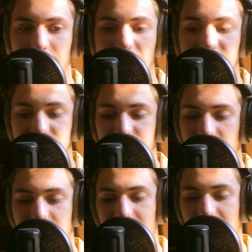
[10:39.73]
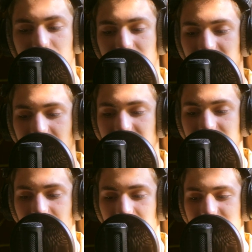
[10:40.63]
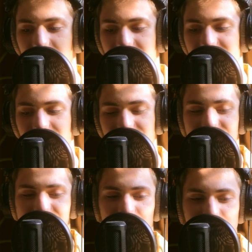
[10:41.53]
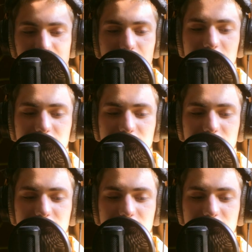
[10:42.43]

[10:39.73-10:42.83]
I didn't find anyone online who like talked about the seller a lot,